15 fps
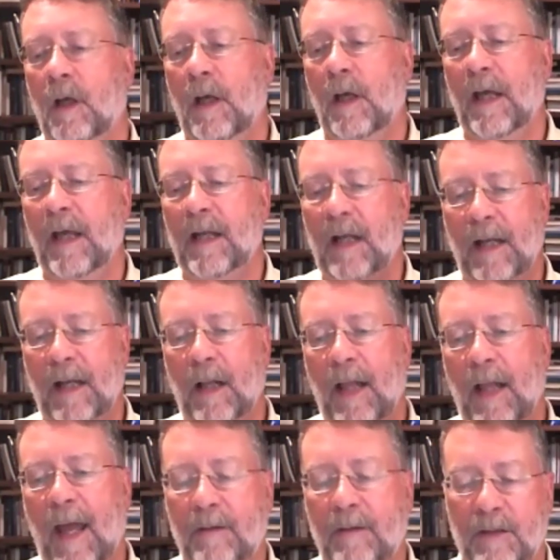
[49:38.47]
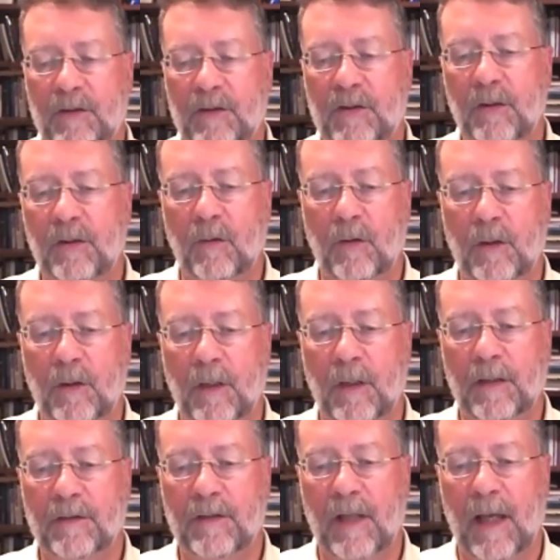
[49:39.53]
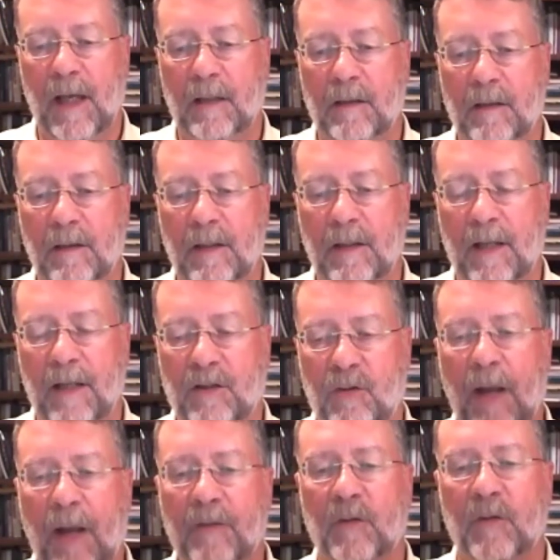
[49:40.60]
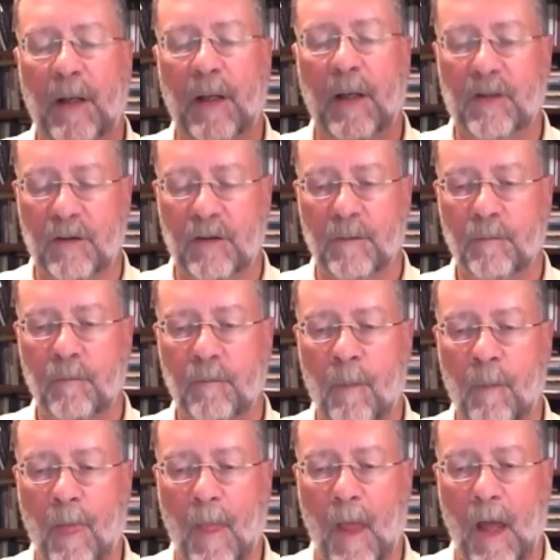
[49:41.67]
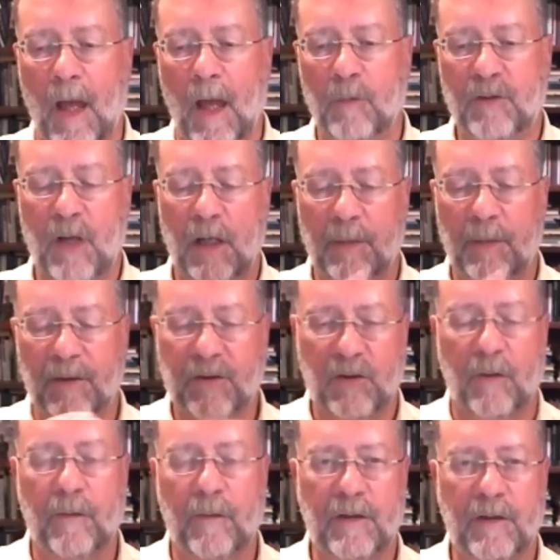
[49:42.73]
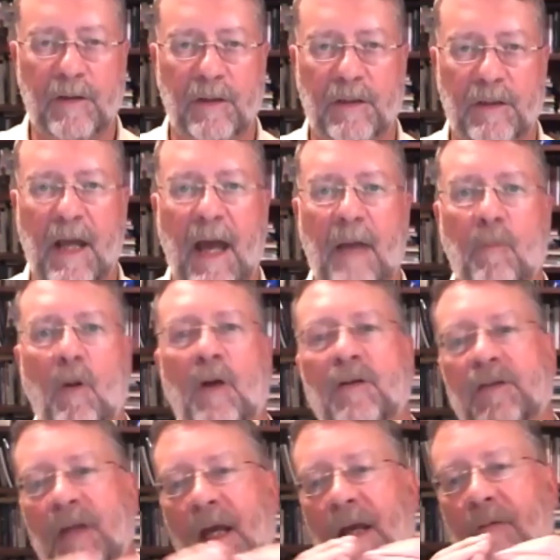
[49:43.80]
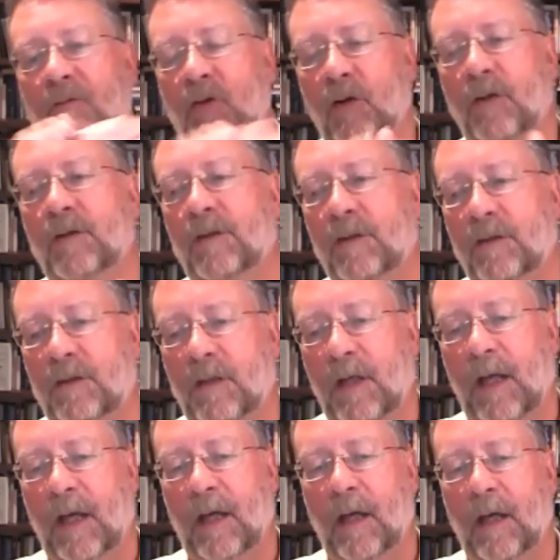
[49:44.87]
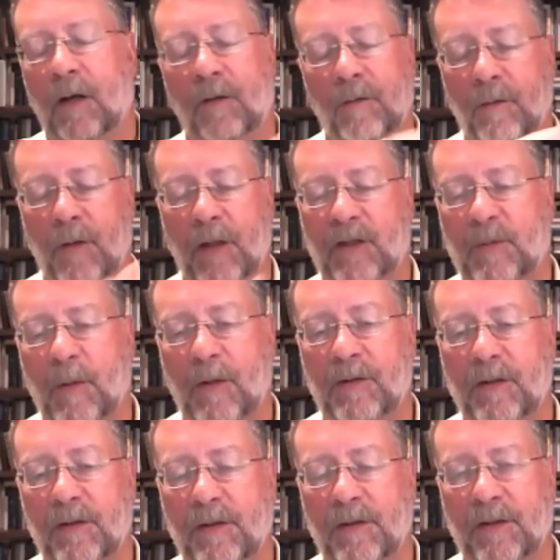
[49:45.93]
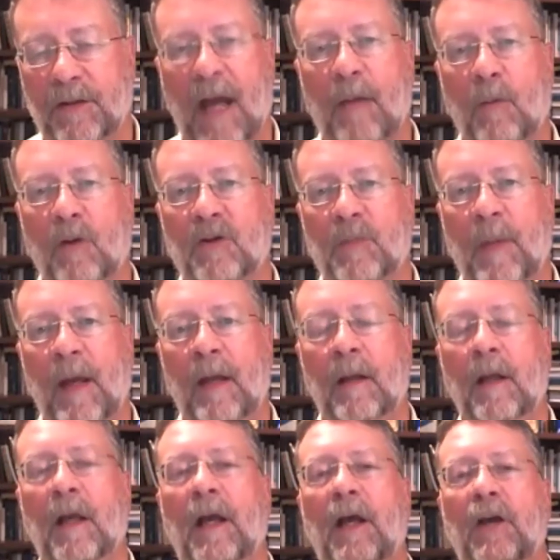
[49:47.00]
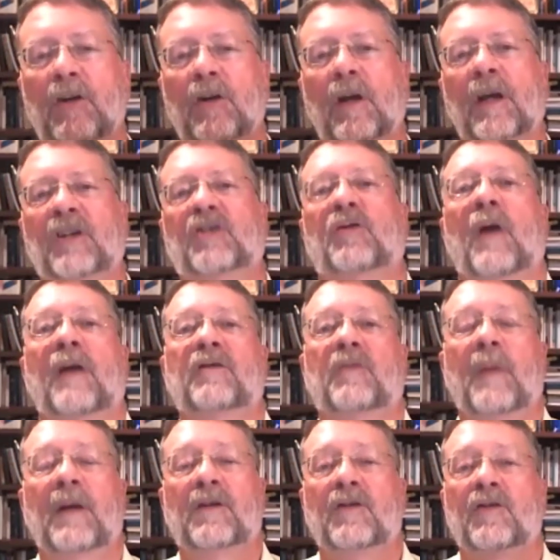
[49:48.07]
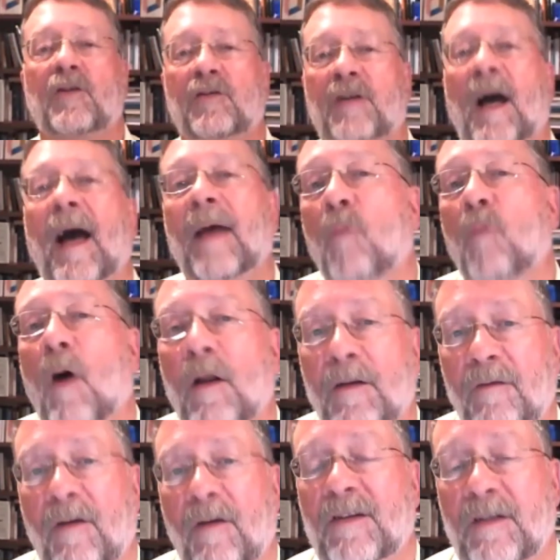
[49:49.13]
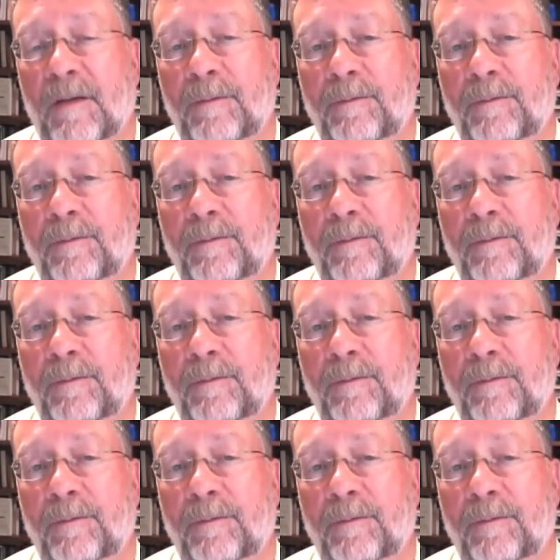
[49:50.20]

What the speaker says: And I'll add this too, is that transformations We talked about services as time well saved, goods as or experiences as time well spent. Transformations are time well invested.